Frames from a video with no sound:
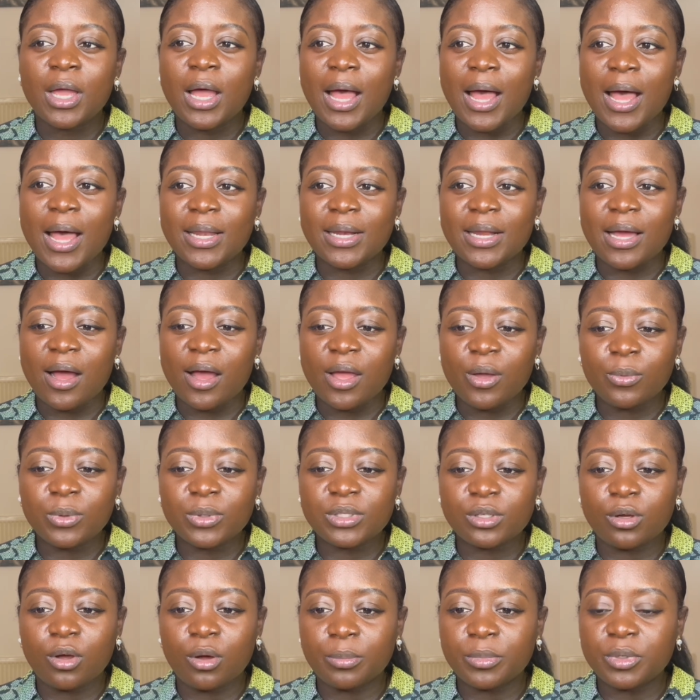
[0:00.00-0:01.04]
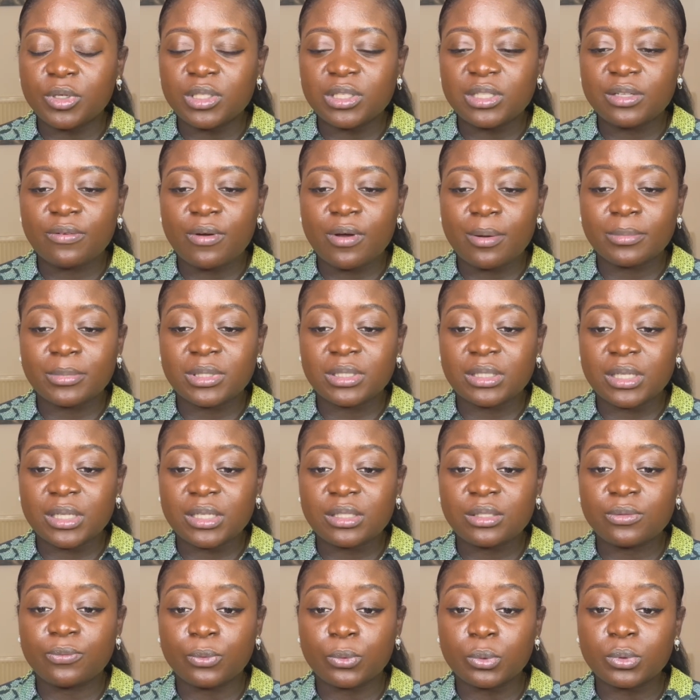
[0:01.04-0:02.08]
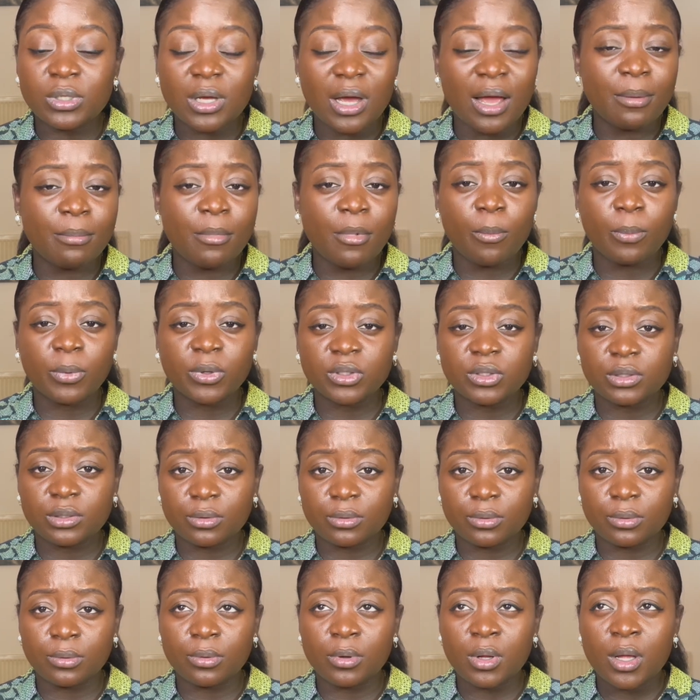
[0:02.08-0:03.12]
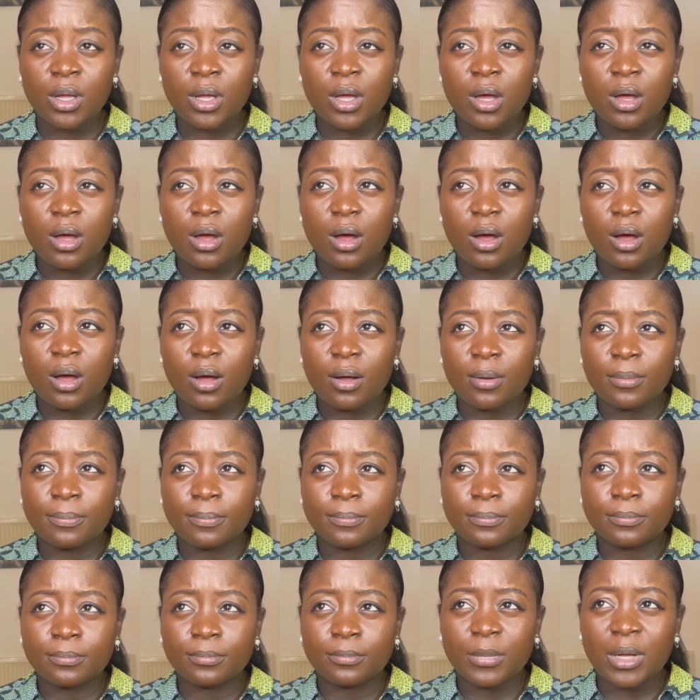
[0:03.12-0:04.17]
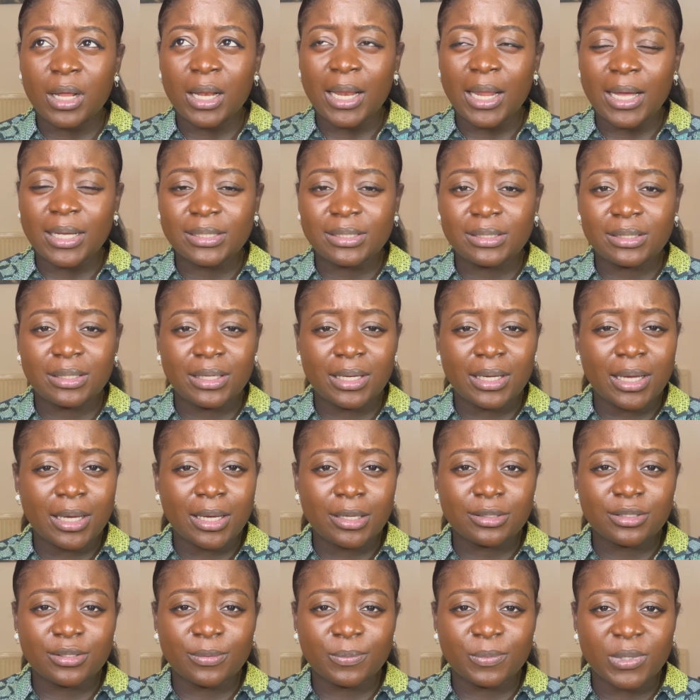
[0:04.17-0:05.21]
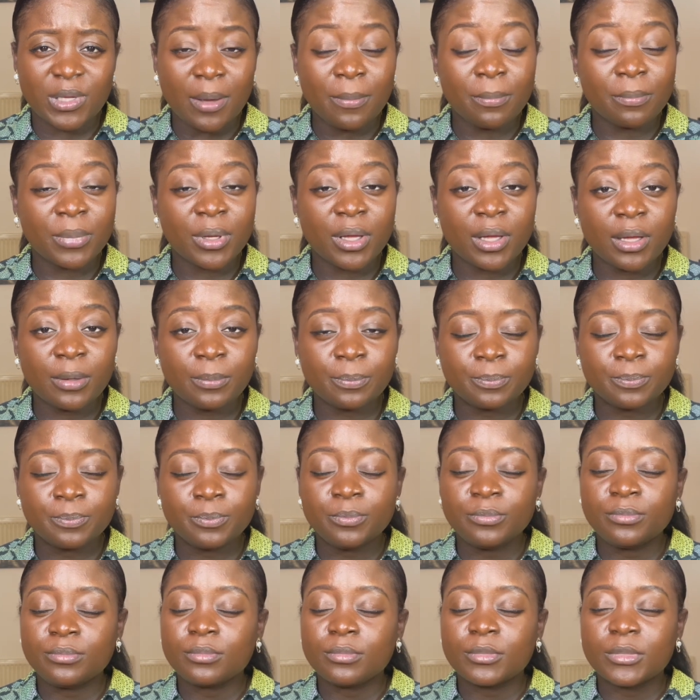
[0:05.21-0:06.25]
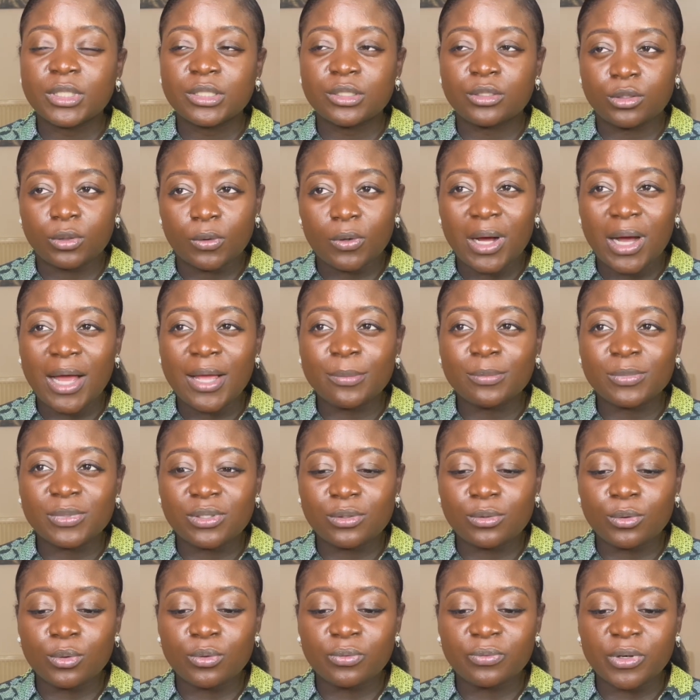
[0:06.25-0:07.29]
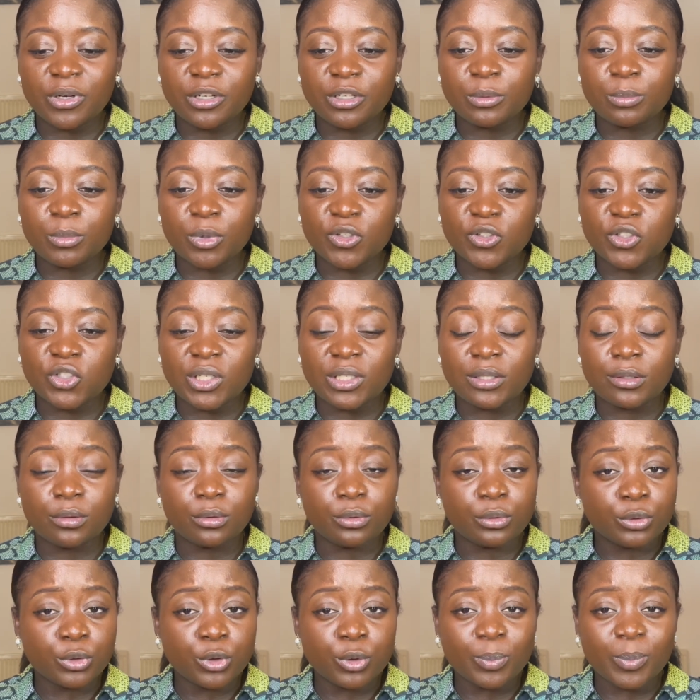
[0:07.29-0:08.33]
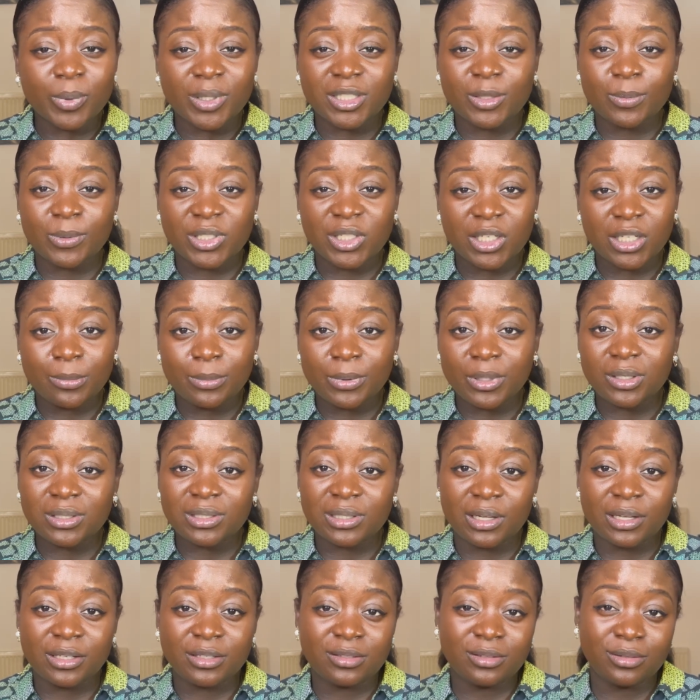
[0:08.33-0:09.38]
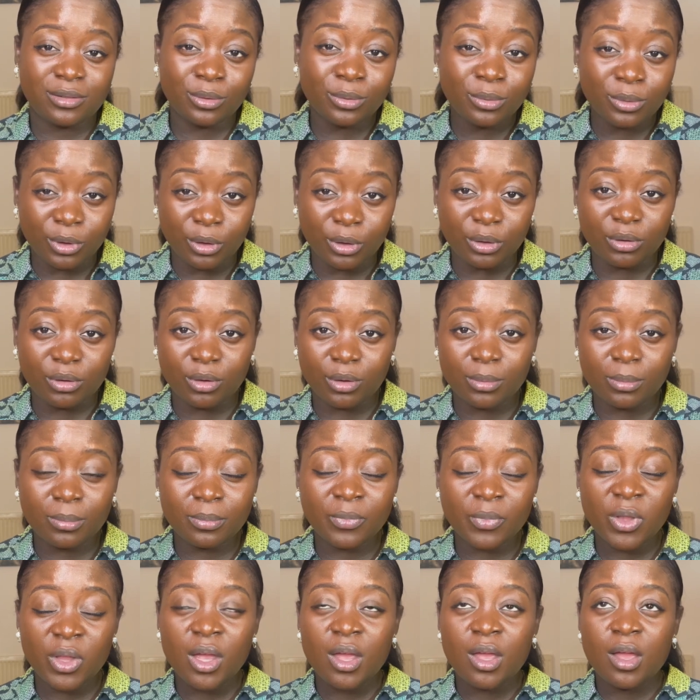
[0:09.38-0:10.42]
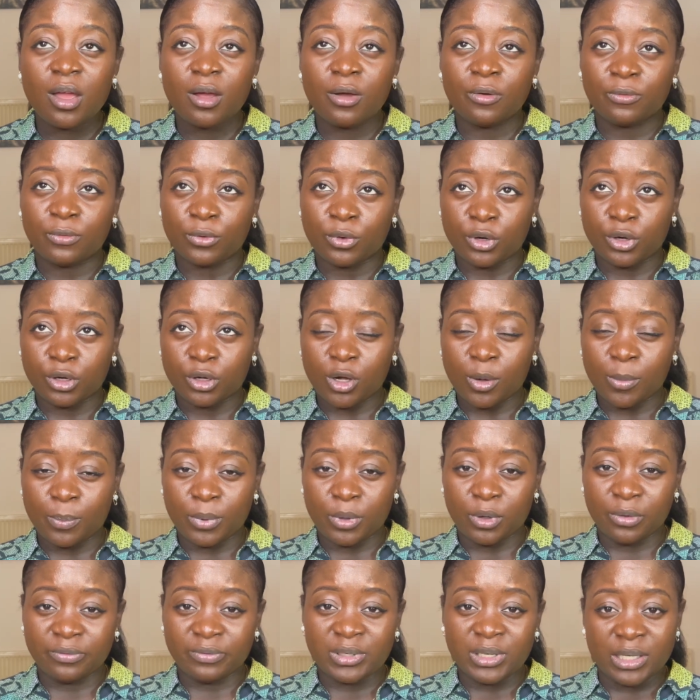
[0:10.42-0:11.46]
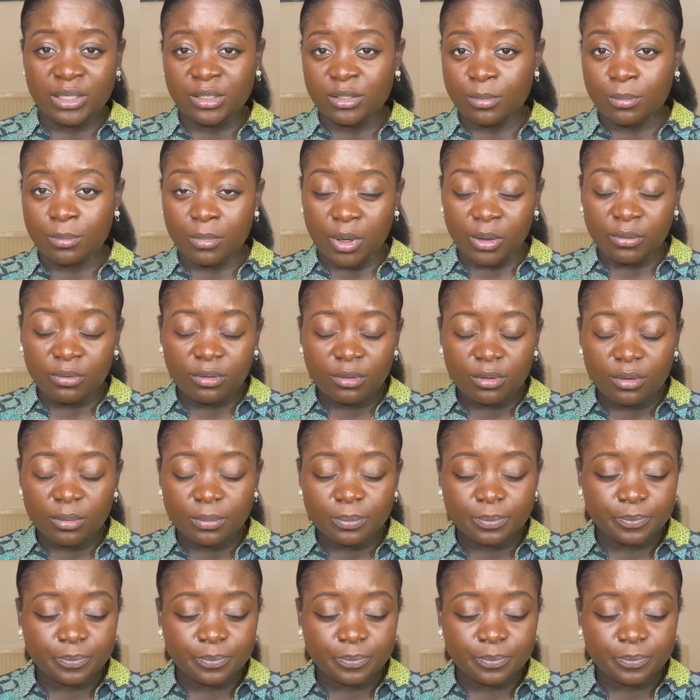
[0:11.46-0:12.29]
And I was a community pharmacist full-time up until last year September, so I'm still very much in the loop, especially because I still locum for a couple of days a month,